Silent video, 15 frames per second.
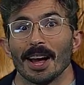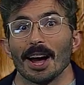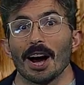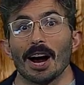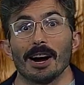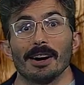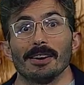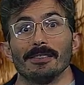
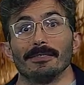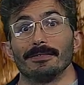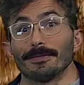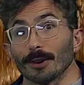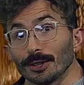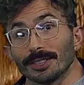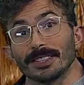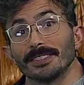
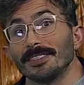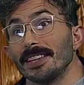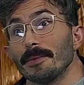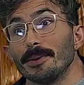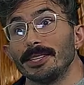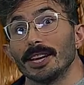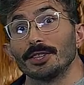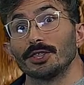First, it's the
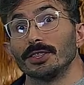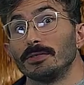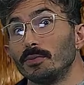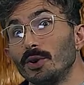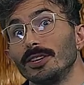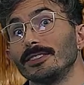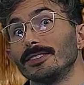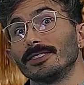imitation of
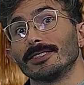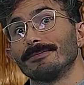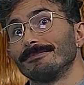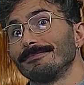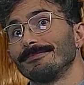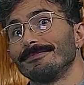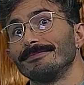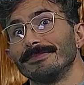woods,
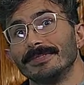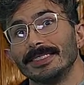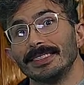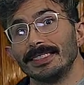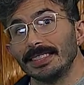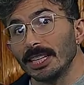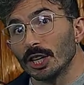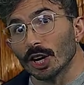
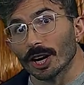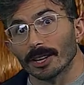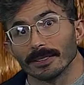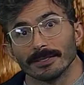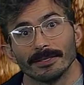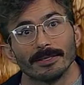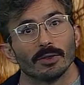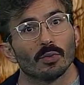cedar,
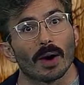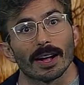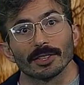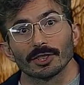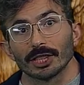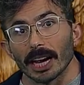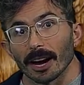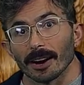wild
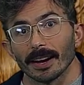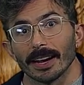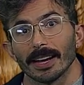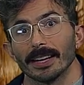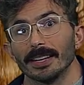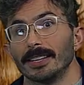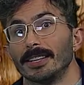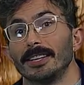
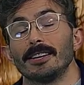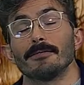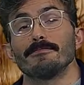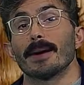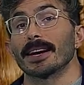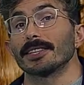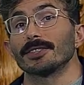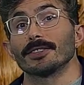cherry,
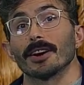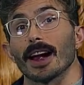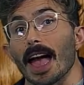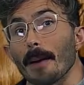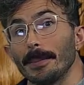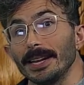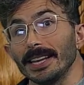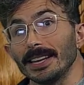Makassar
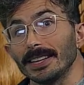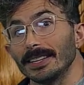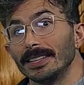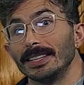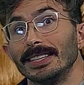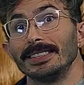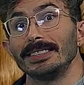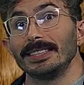ebony,
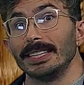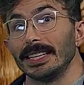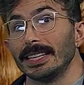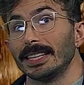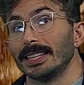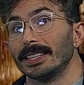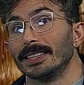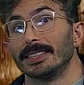
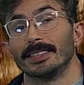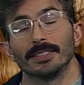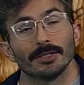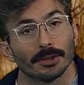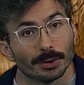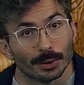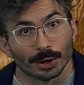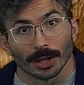teak,
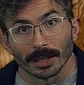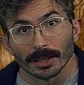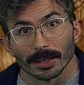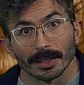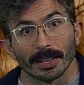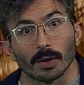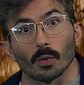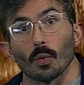tuja,
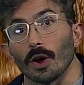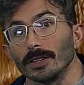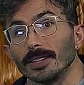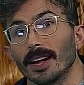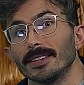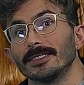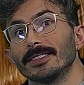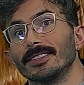and
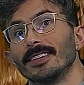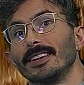walnut.